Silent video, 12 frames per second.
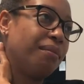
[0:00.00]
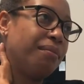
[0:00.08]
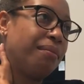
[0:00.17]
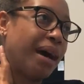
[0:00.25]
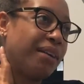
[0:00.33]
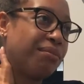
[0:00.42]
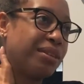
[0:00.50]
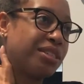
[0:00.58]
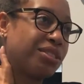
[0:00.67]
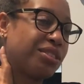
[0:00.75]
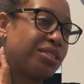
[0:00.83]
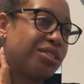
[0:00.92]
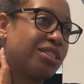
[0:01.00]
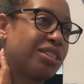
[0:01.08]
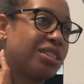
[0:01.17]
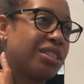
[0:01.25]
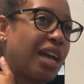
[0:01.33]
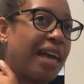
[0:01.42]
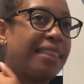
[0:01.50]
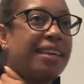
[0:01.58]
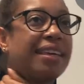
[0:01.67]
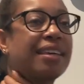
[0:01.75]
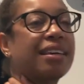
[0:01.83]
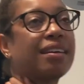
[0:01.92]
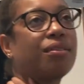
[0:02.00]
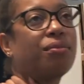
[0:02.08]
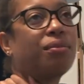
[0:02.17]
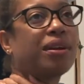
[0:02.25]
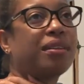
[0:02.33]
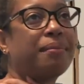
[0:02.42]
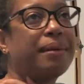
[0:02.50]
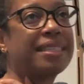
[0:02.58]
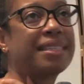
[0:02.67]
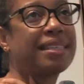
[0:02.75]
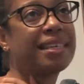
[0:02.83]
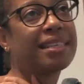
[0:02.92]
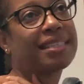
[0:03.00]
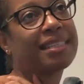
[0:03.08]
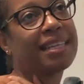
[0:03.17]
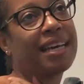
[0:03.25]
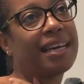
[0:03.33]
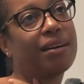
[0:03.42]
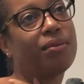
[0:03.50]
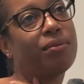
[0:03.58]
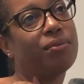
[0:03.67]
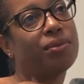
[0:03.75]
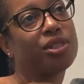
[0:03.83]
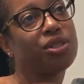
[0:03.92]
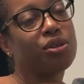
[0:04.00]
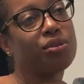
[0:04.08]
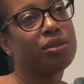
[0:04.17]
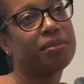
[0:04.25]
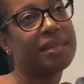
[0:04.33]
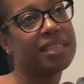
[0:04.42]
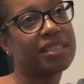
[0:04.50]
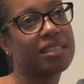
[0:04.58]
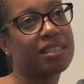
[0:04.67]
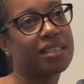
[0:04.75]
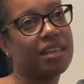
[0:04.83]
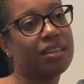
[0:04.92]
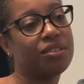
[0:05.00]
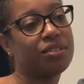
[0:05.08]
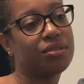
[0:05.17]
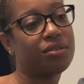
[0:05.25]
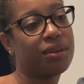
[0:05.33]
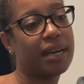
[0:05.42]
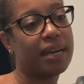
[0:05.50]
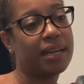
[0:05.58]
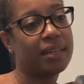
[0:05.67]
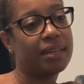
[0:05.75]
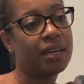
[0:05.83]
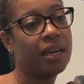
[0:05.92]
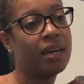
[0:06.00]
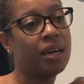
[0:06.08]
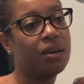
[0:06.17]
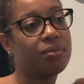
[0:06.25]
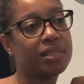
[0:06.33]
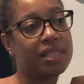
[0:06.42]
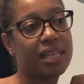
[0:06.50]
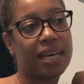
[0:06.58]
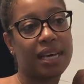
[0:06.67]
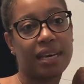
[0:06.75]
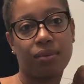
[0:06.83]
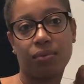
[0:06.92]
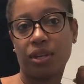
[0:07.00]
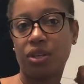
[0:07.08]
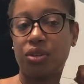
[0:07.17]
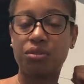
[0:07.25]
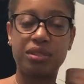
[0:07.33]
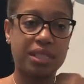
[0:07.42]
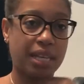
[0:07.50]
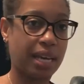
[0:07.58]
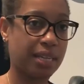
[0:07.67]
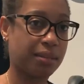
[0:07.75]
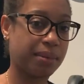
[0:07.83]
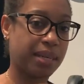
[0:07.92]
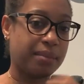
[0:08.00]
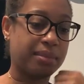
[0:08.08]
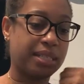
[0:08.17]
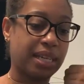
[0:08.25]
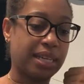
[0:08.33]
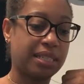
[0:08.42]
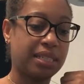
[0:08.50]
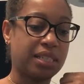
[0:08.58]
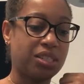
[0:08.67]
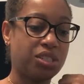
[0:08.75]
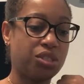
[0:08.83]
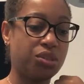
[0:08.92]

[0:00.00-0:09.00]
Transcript: My research, I think one of the best things that was told to me as an undergrad was that when you decide to become a scientist,